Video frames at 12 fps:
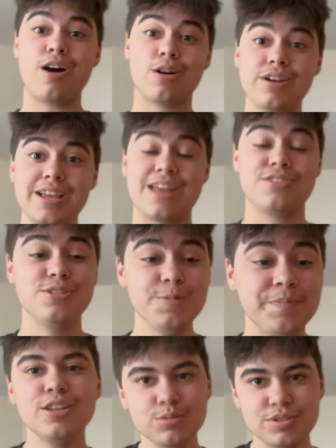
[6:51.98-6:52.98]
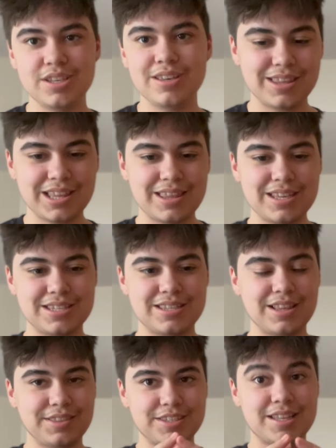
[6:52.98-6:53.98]
hard to get to. You see that
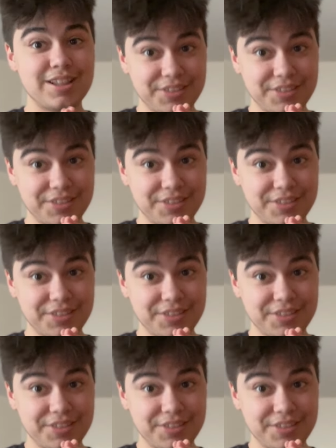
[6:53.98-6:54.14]
the